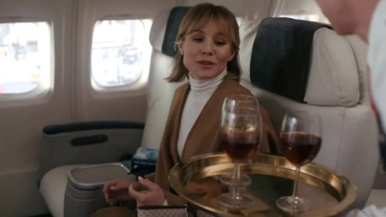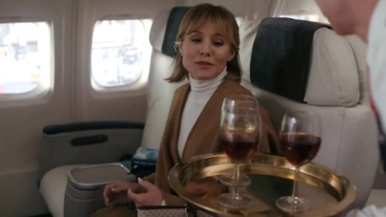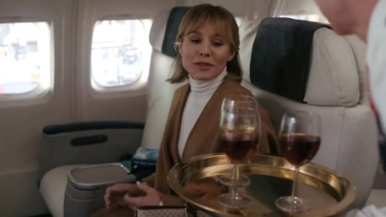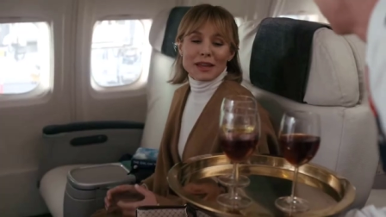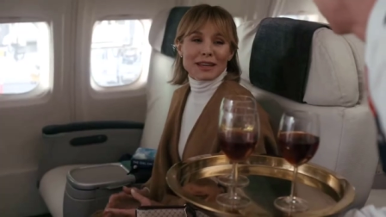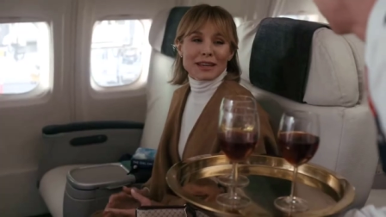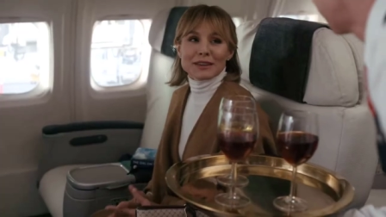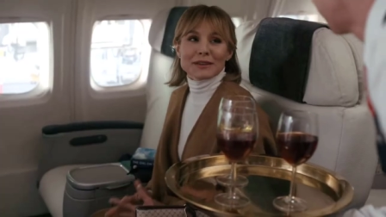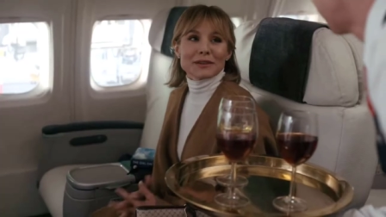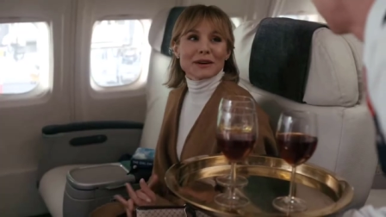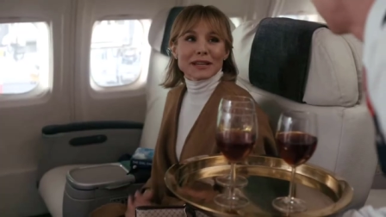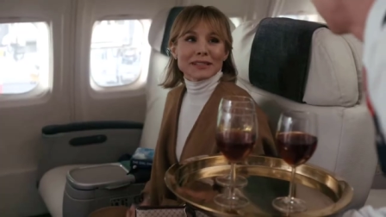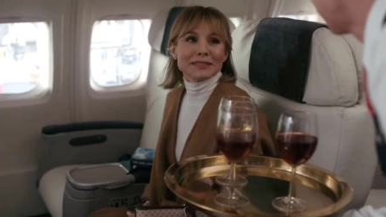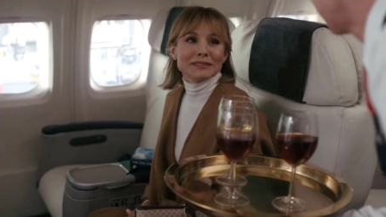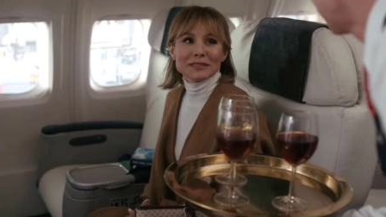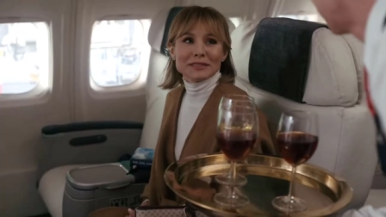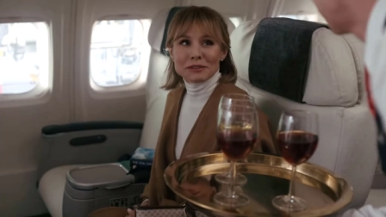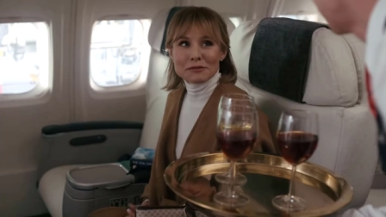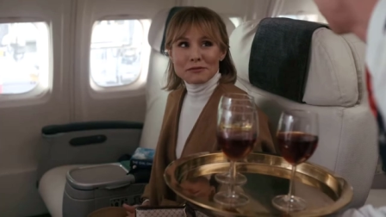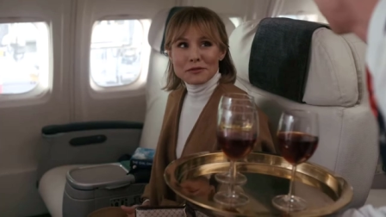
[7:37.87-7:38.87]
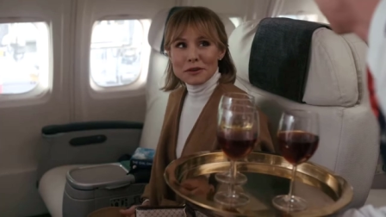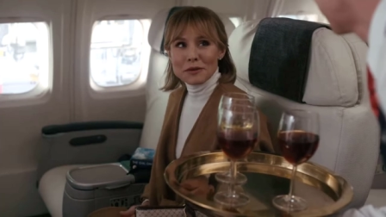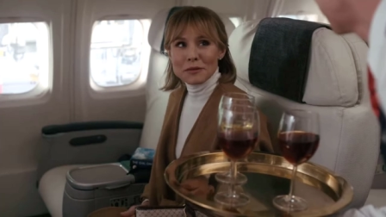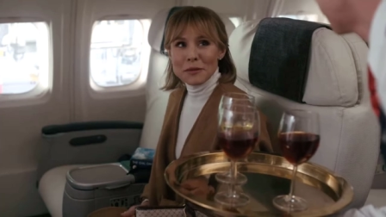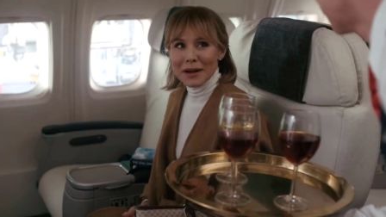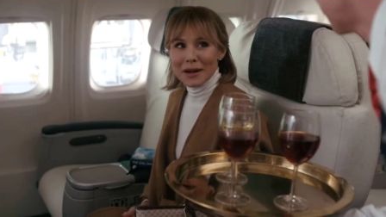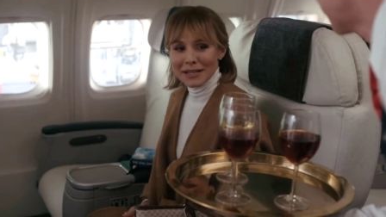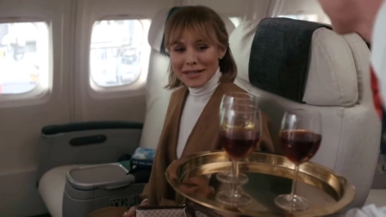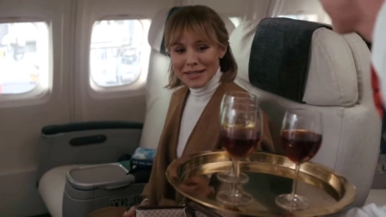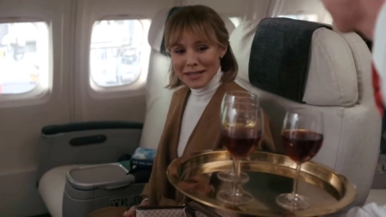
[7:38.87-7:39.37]
no, thank you. I don't
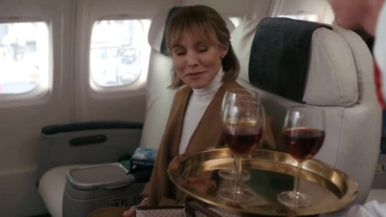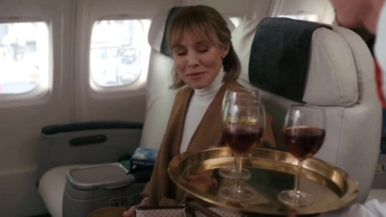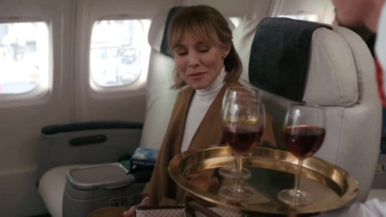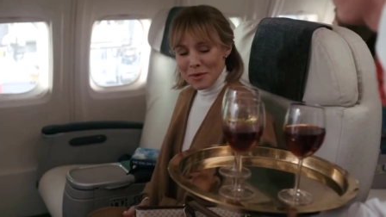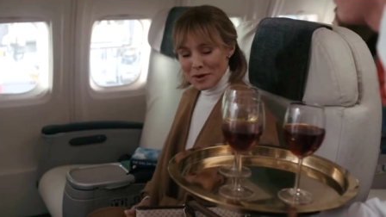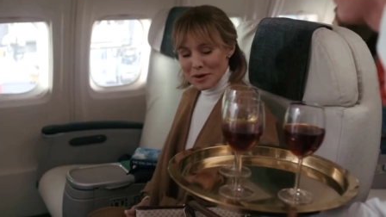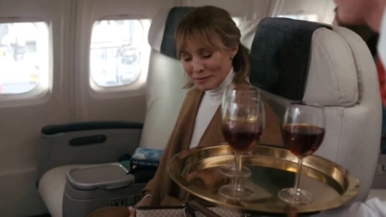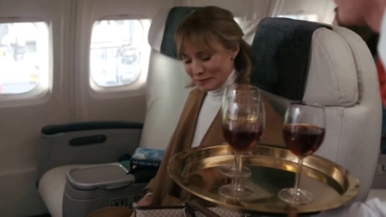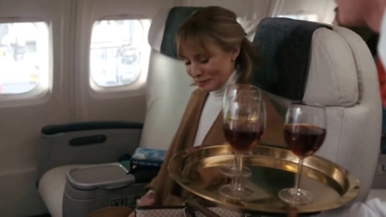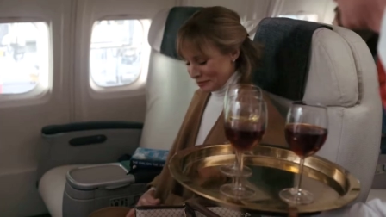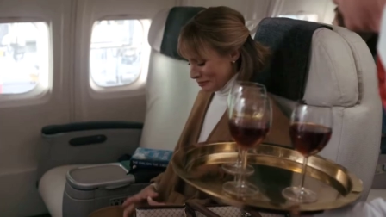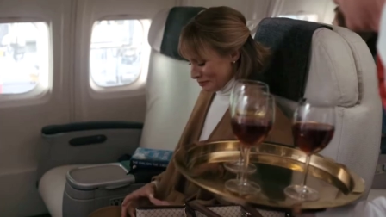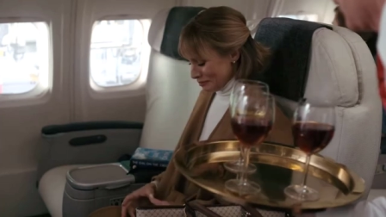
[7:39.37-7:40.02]
drink wine anymore.